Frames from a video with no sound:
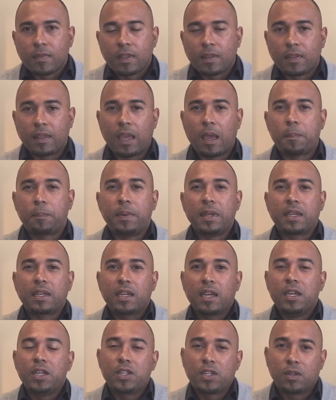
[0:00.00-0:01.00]
The
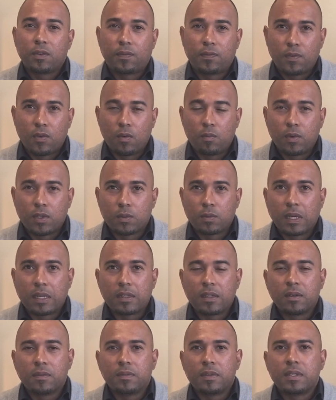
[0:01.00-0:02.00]
application form is
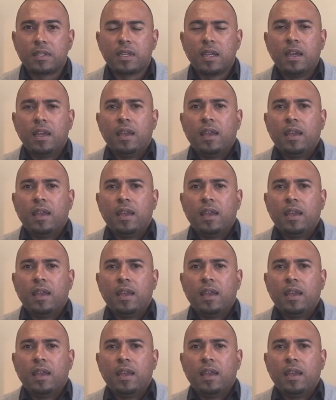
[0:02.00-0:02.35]
what differs.